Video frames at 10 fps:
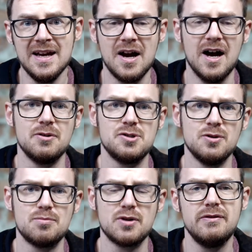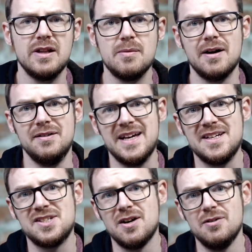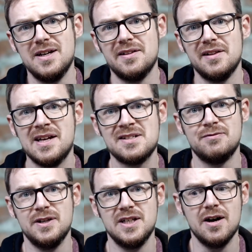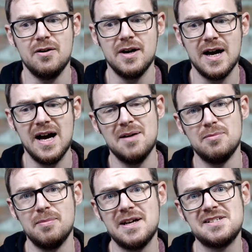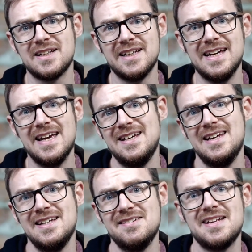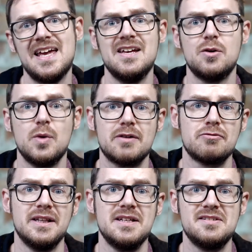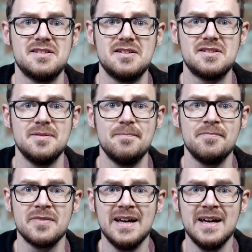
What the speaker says: We talked briefly about NATO in the last video, but basically it is a quick release system